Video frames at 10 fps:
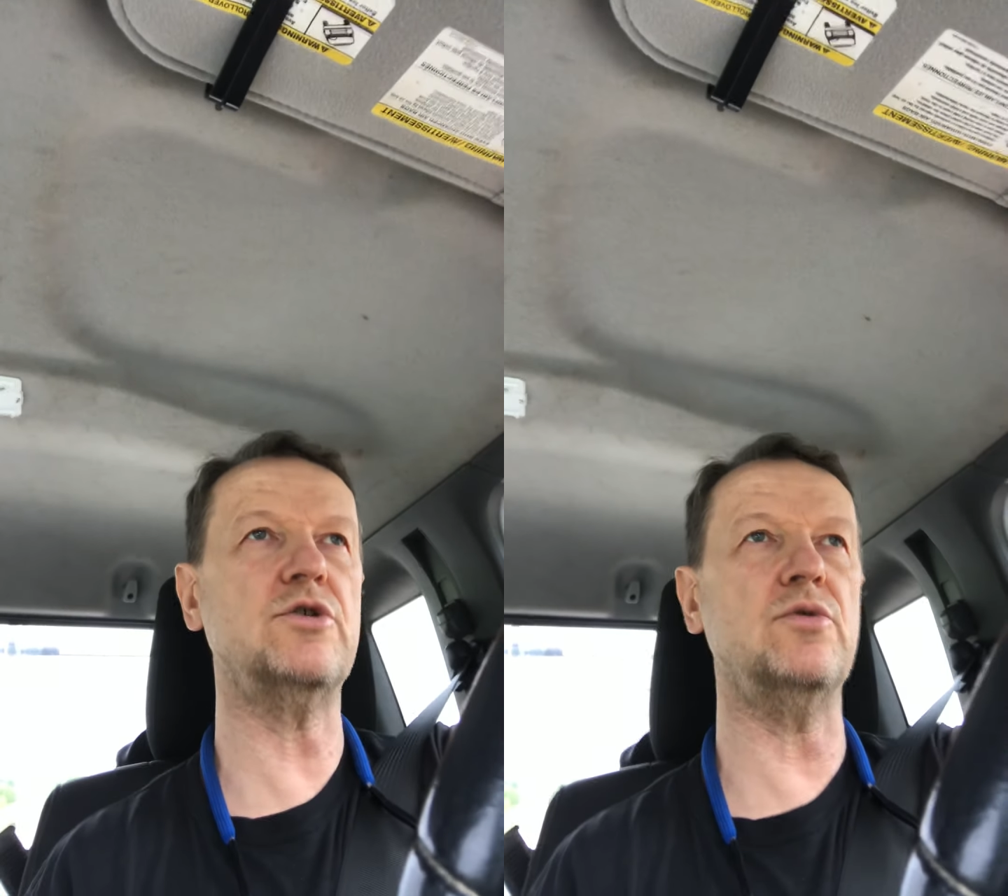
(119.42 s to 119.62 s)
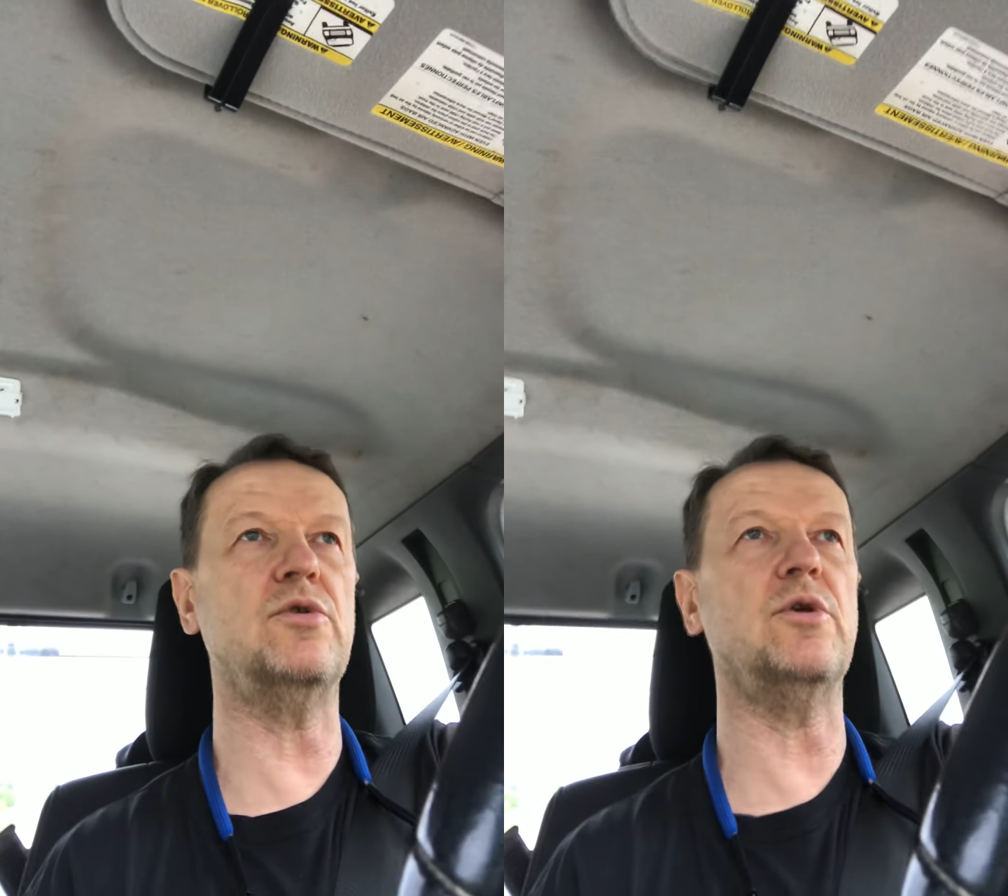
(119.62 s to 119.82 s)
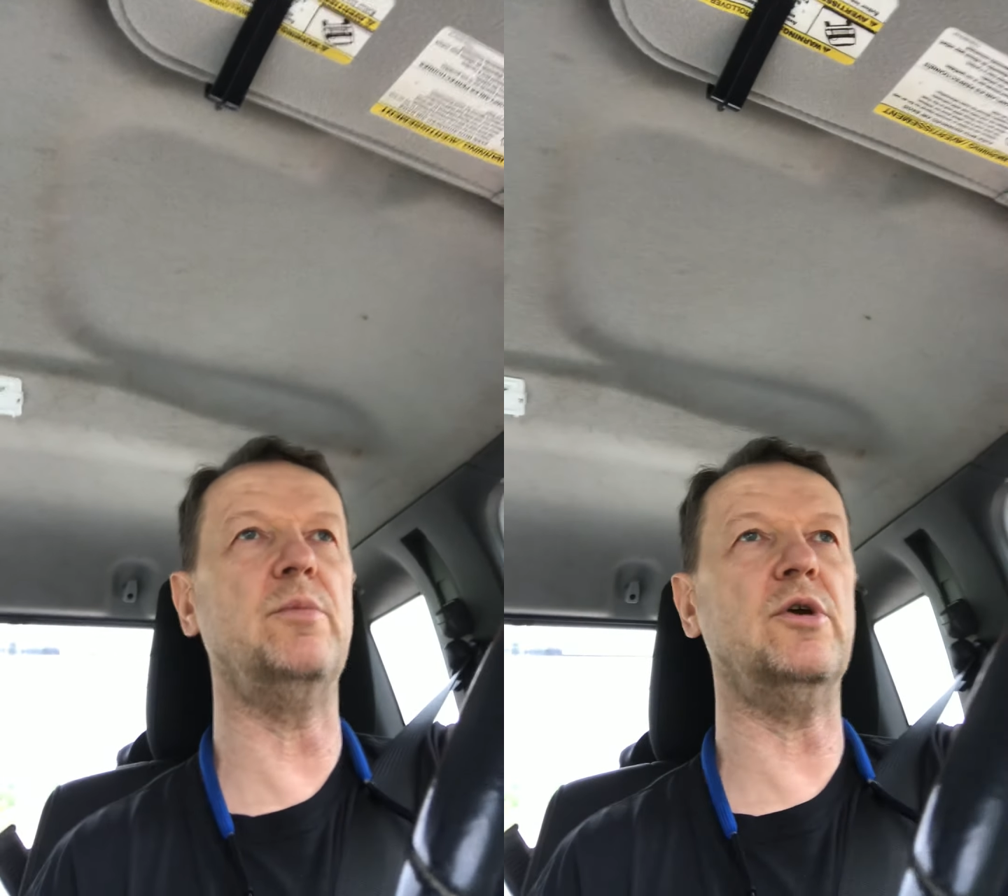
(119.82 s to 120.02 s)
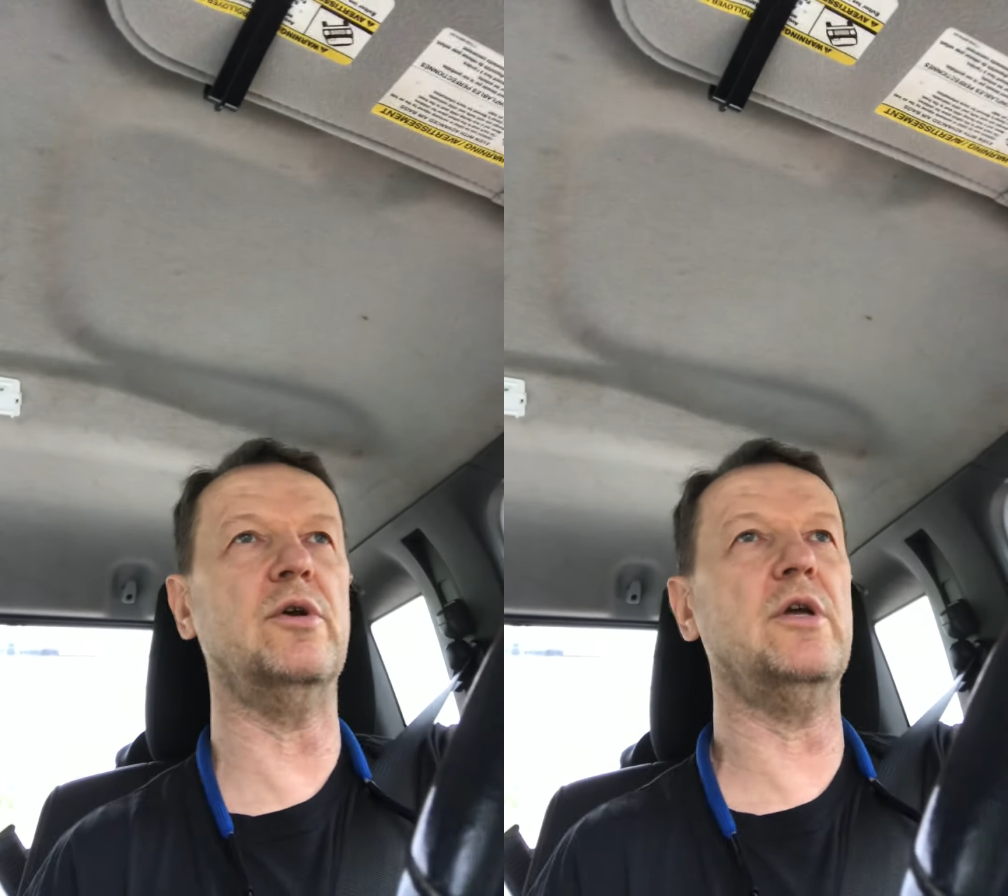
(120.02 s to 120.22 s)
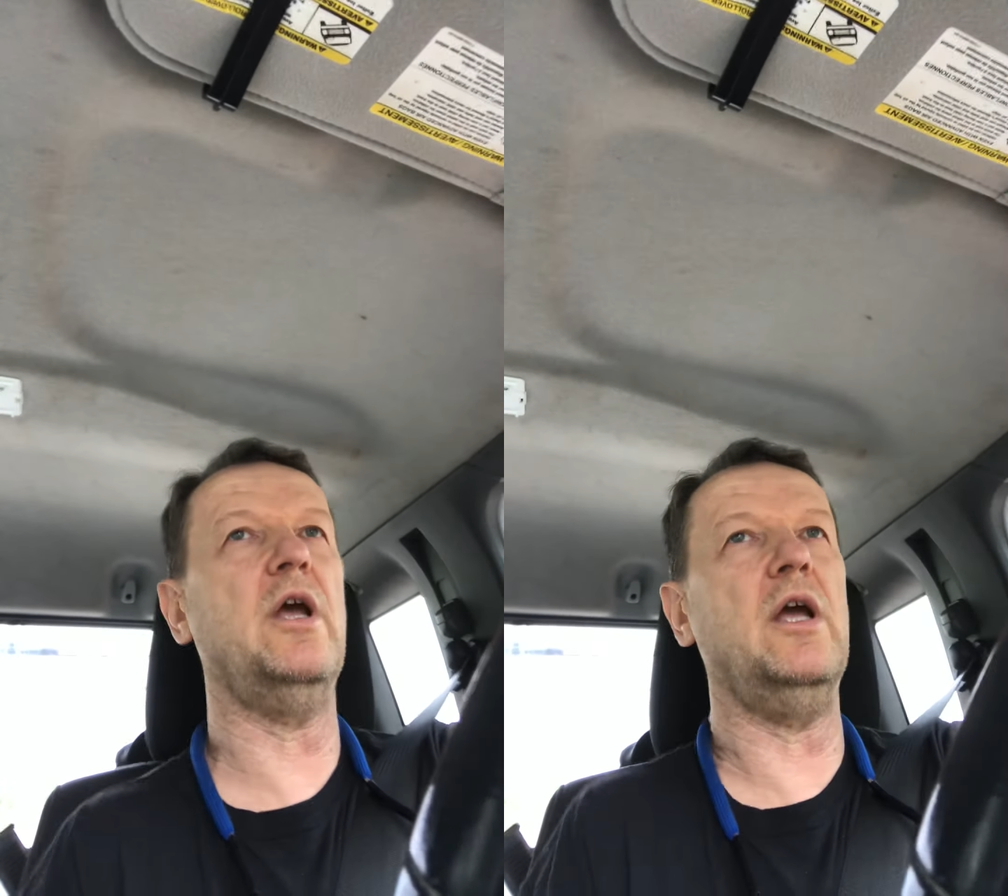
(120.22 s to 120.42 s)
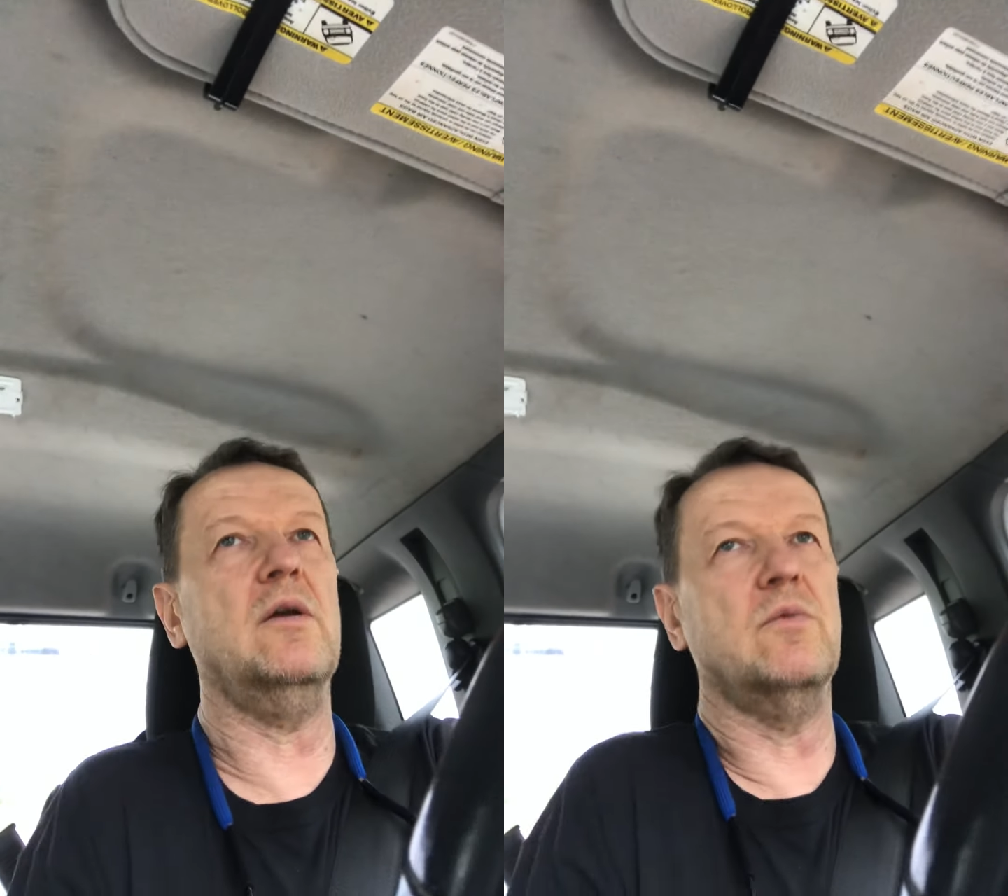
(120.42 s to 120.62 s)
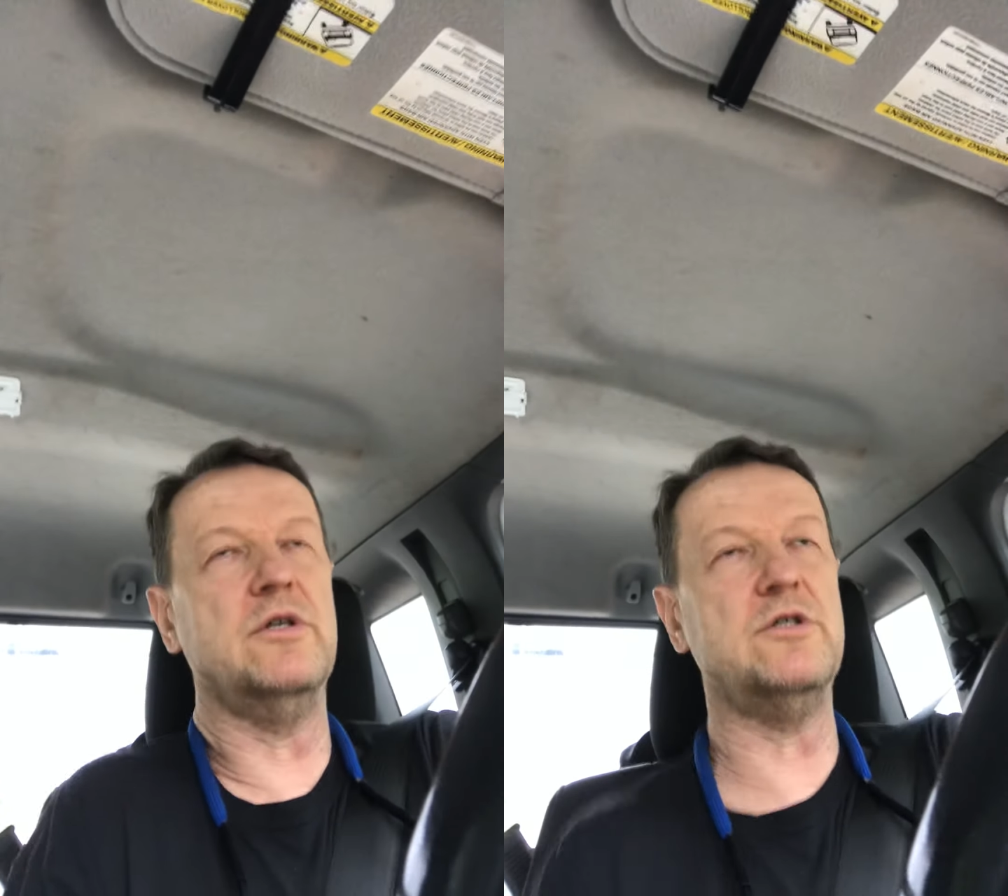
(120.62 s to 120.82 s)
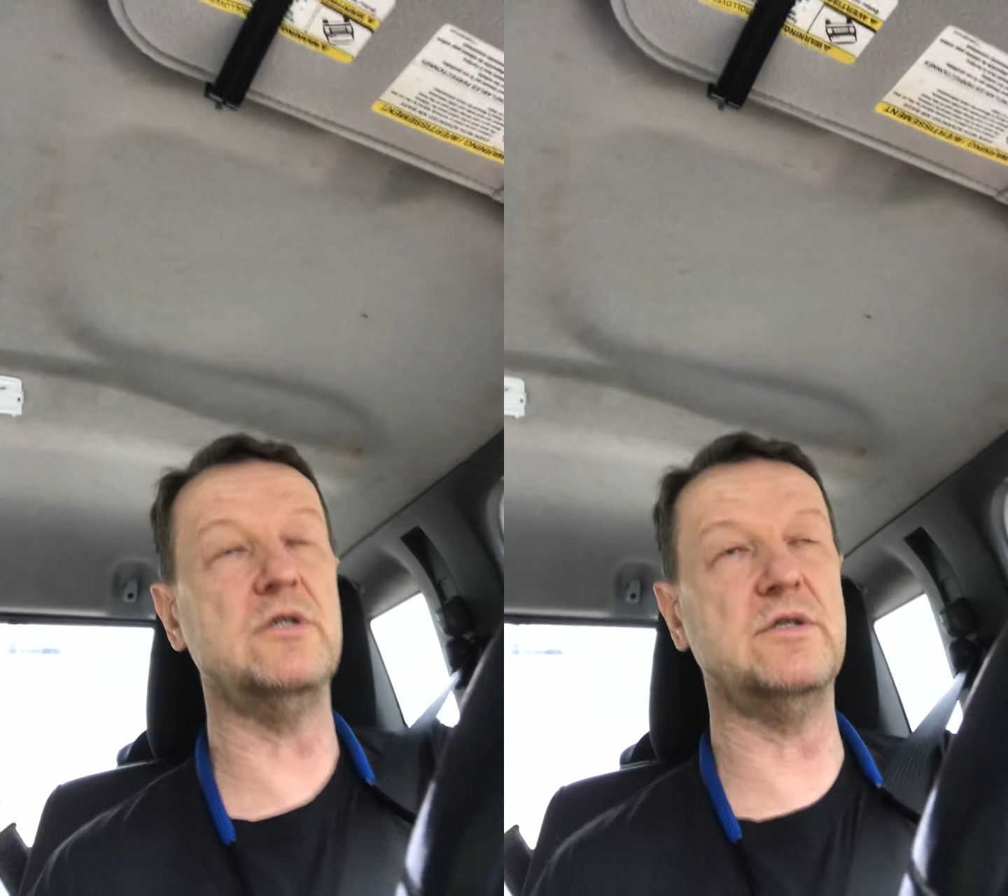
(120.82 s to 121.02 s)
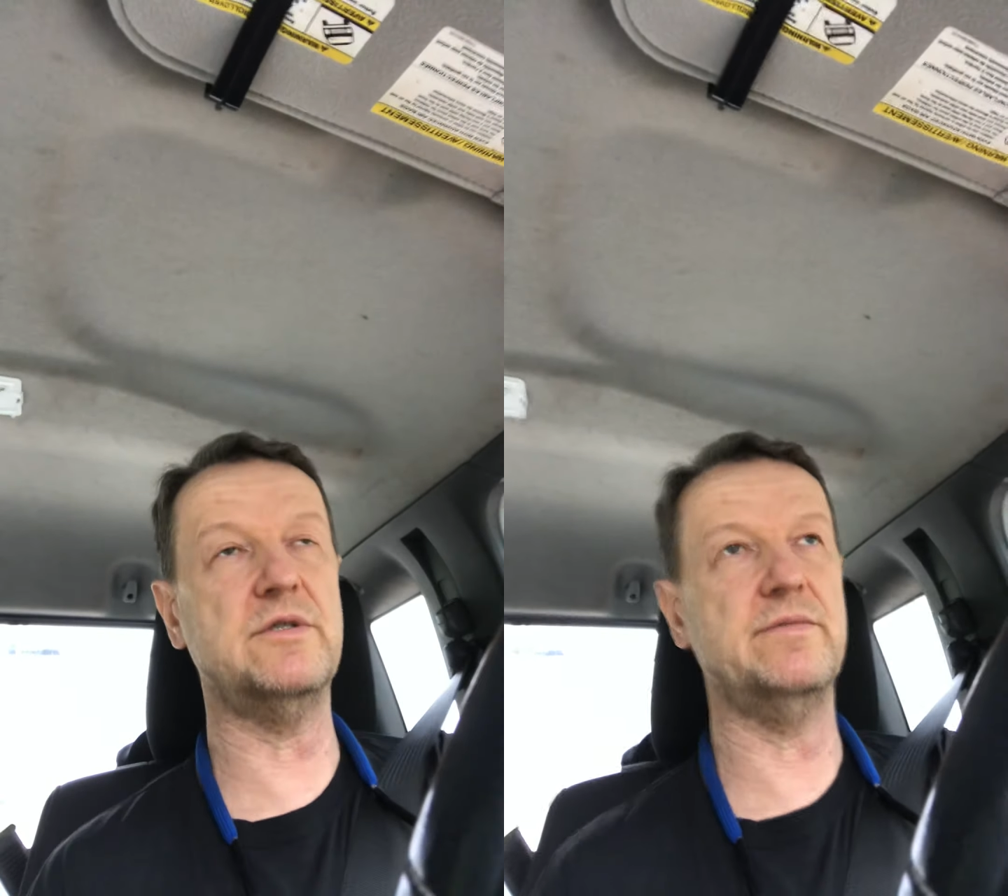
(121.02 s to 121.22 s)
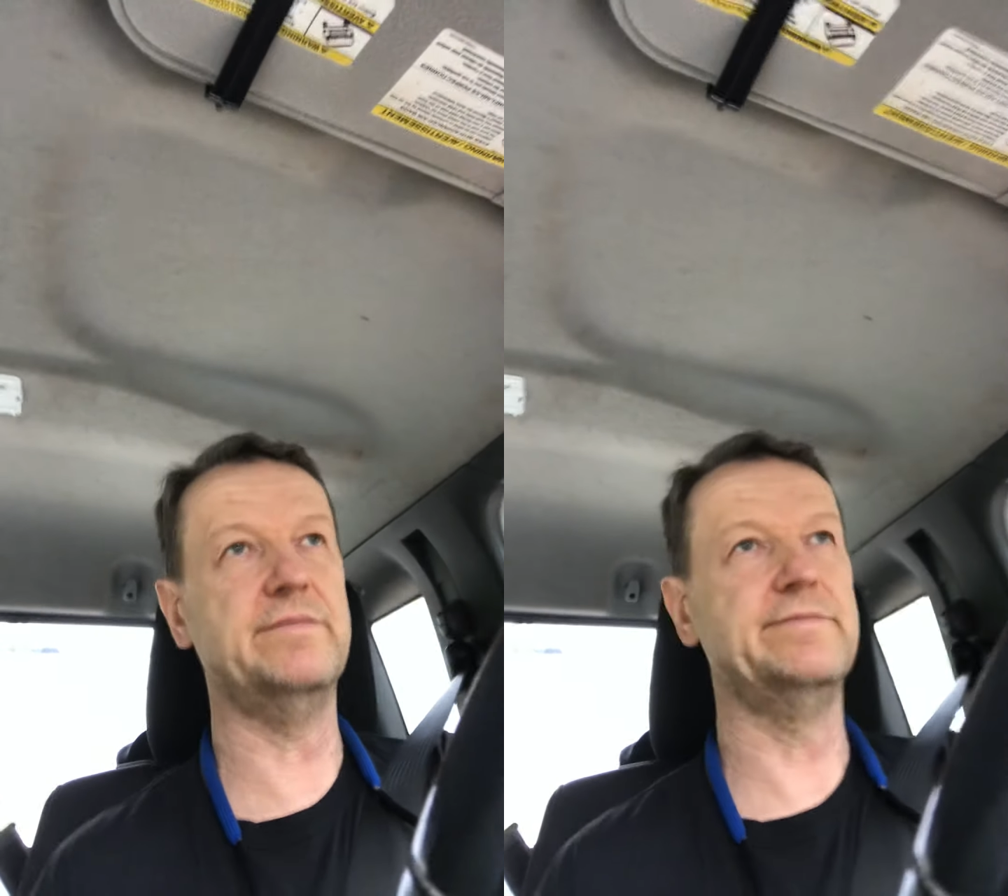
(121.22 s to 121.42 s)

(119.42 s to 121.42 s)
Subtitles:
to communicate," which is,